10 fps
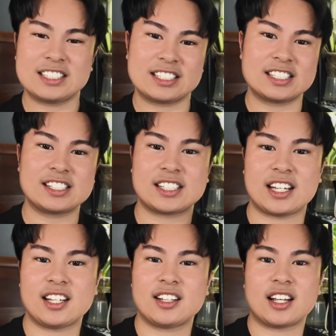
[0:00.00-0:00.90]
to
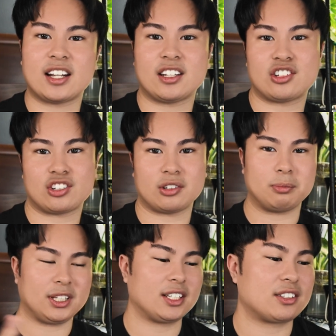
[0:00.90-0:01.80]
say that it should
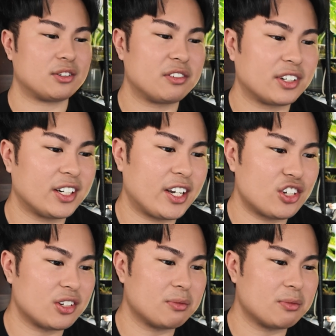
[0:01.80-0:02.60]
be its own variation,